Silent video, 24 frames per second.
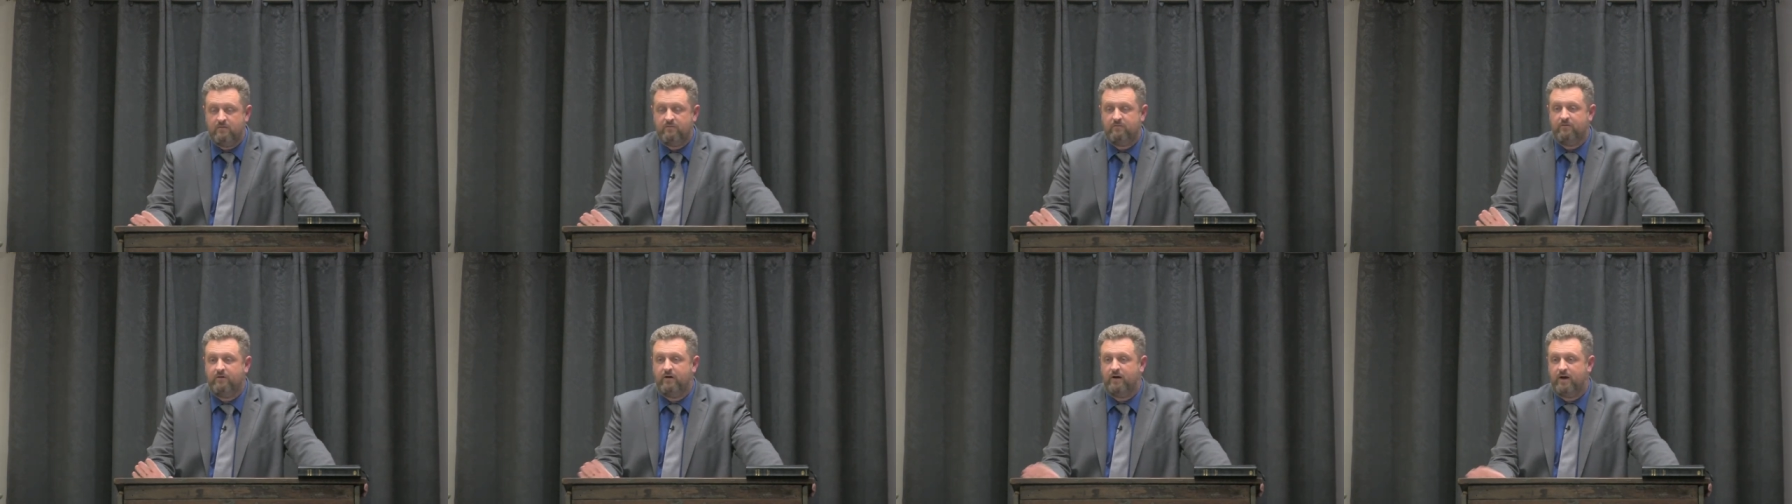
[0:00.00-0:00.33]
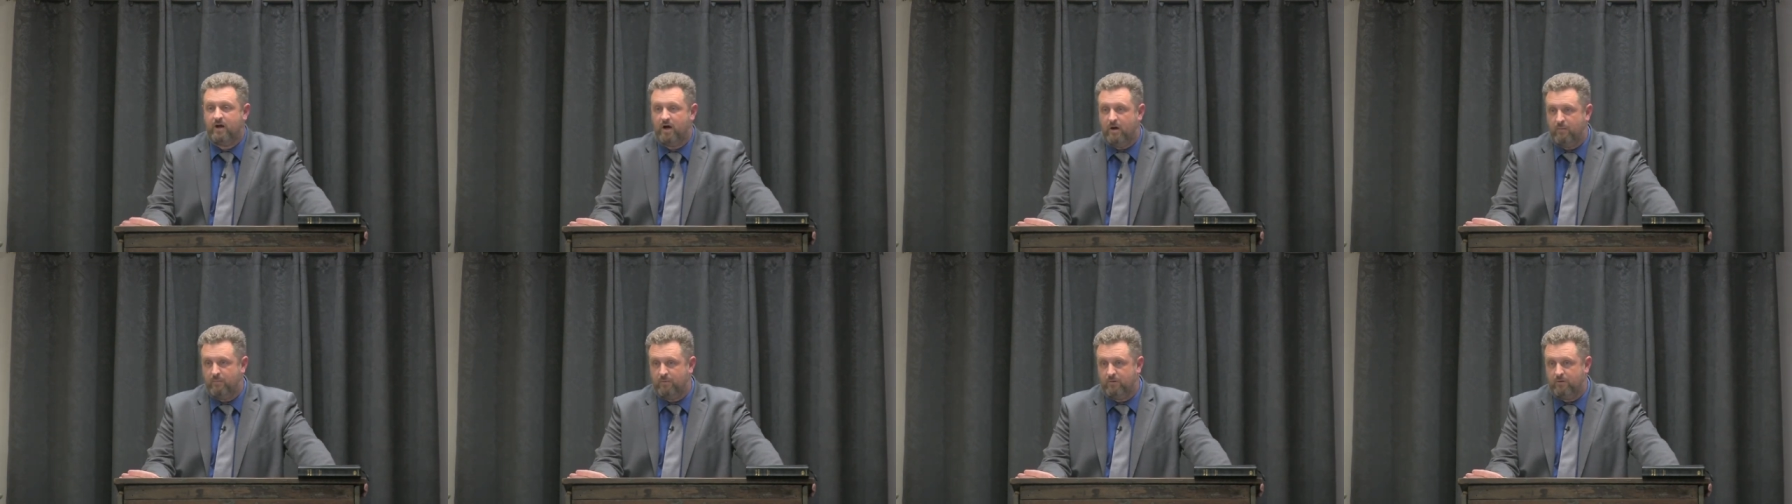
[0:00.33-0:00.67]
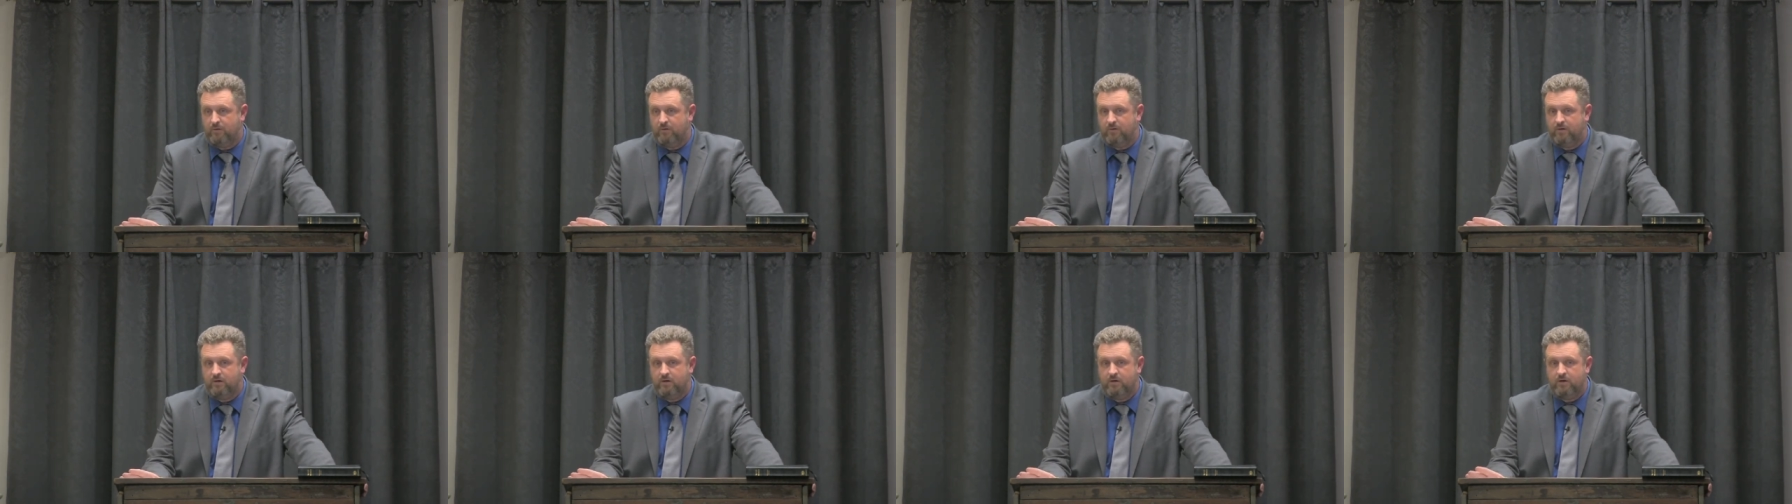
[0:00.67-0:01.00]
very
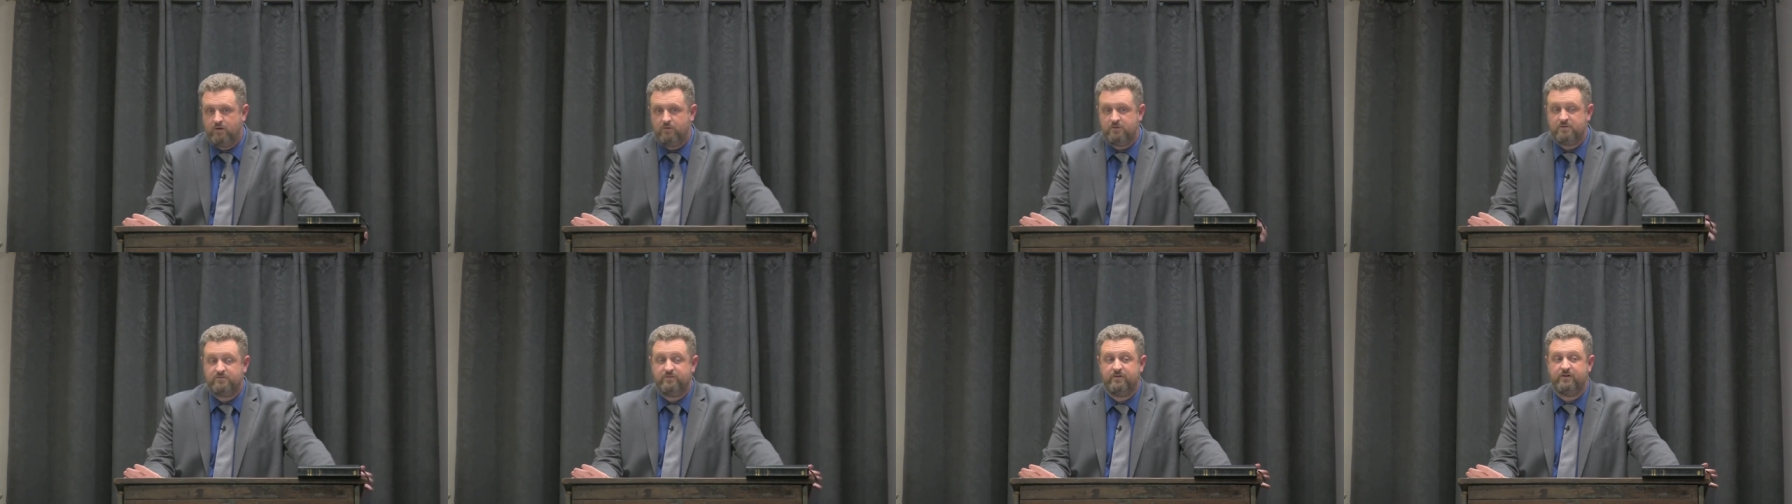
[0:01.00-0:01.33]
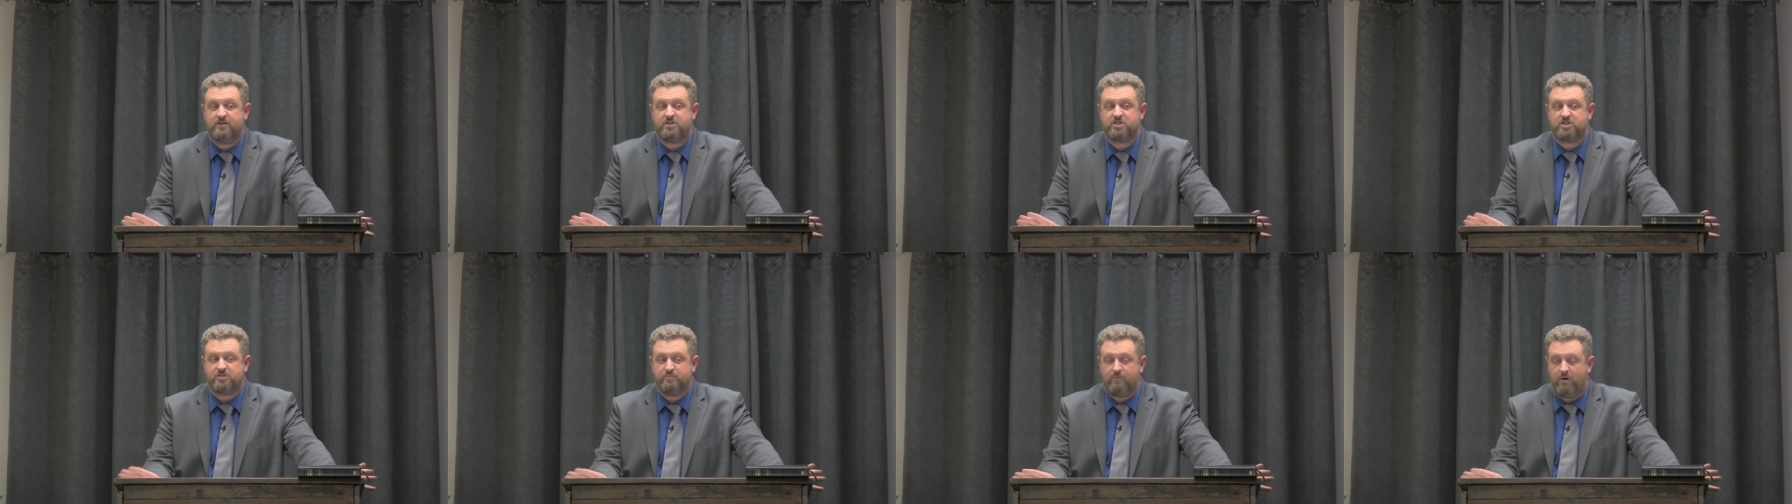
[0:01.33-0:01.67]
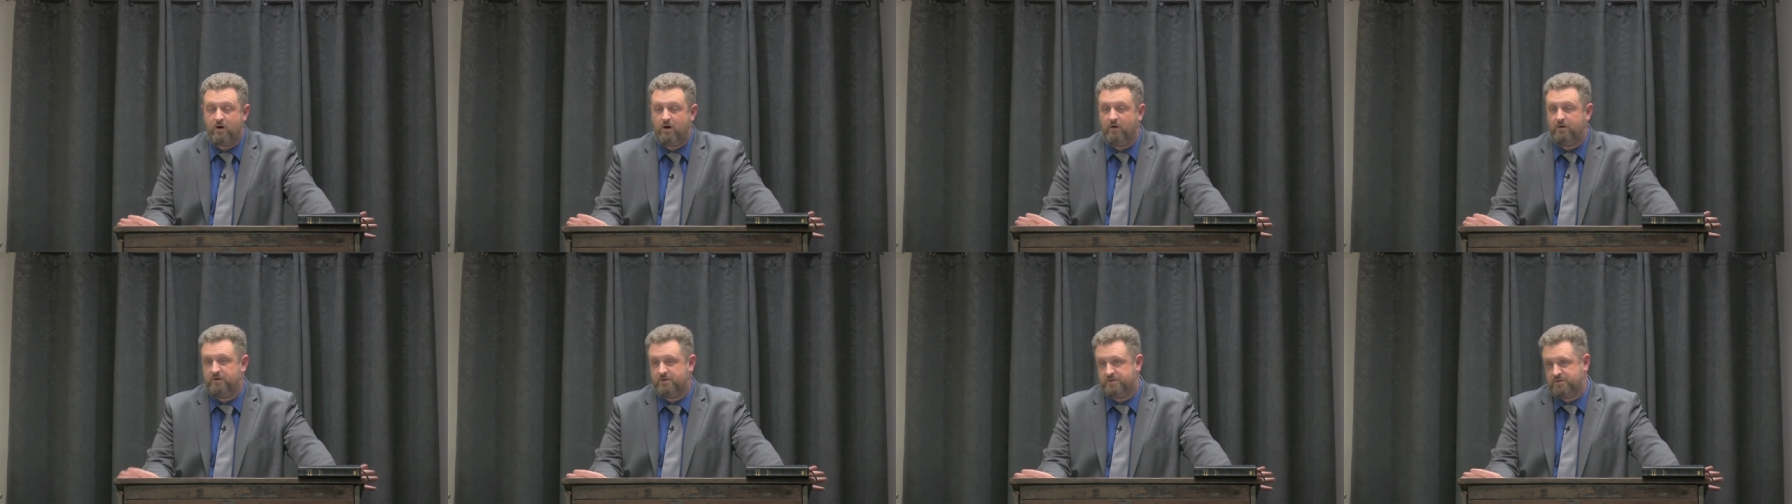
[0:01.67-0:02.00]
humble, who was very
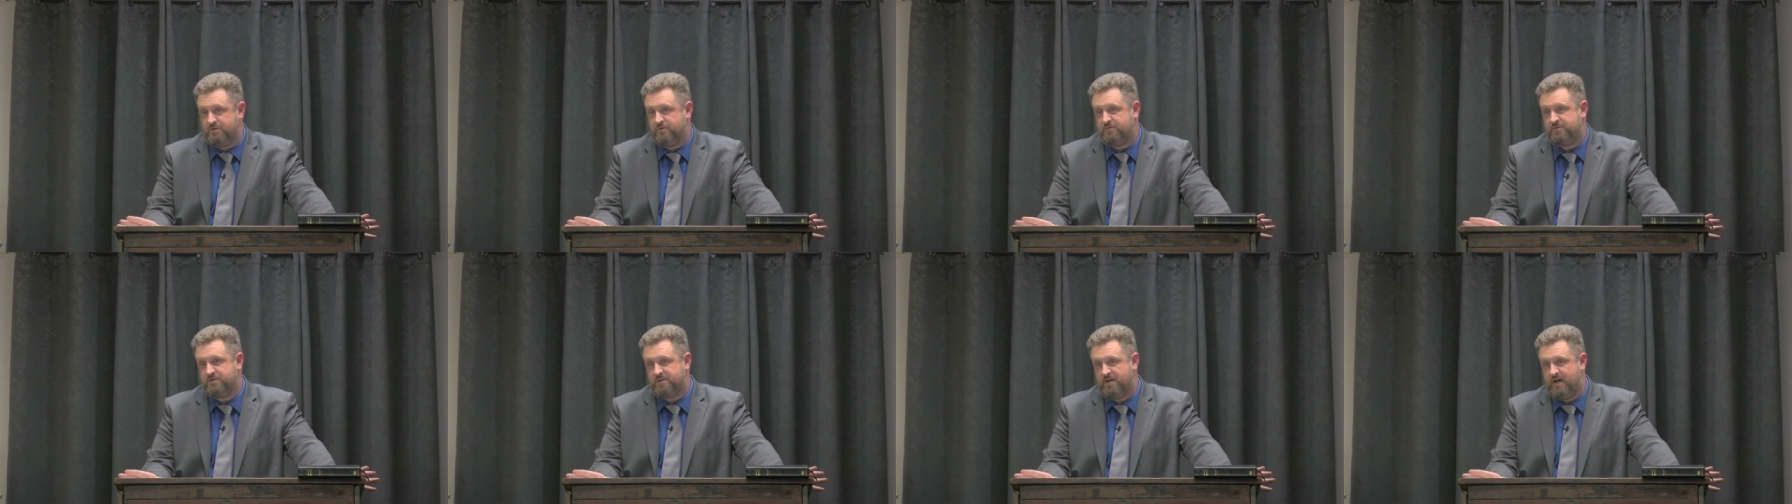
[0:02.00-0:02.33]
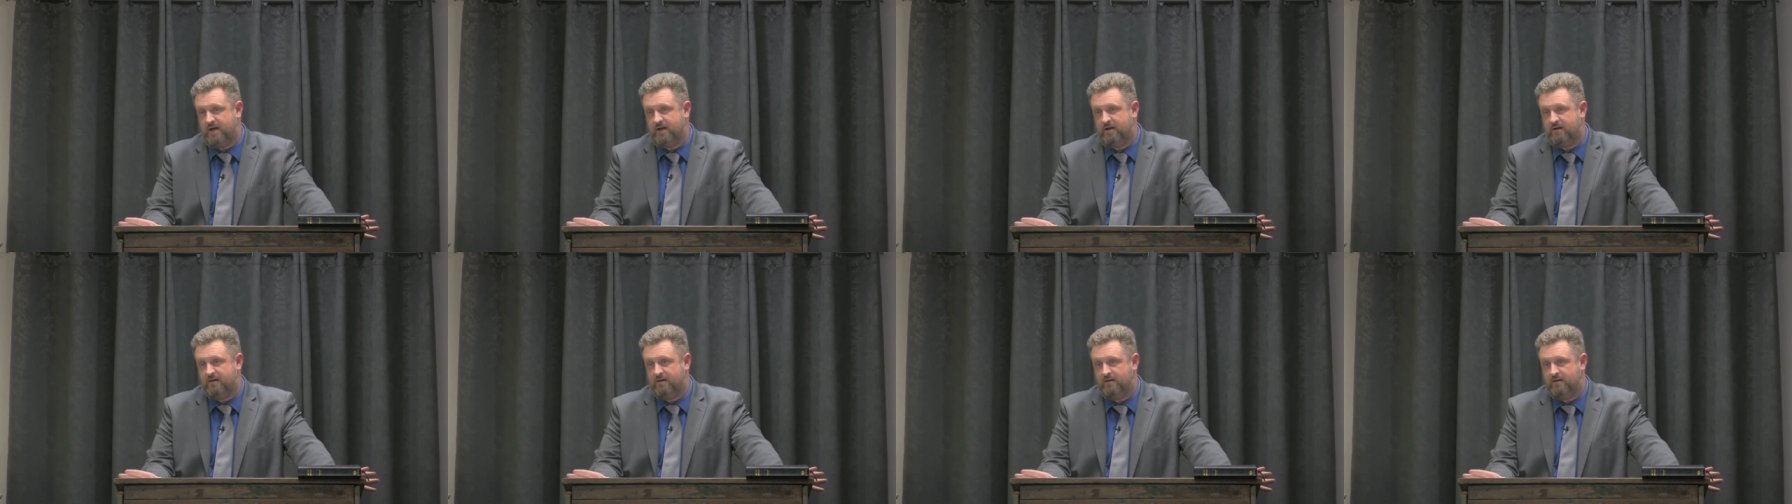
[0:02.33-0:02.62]
small in his own sight.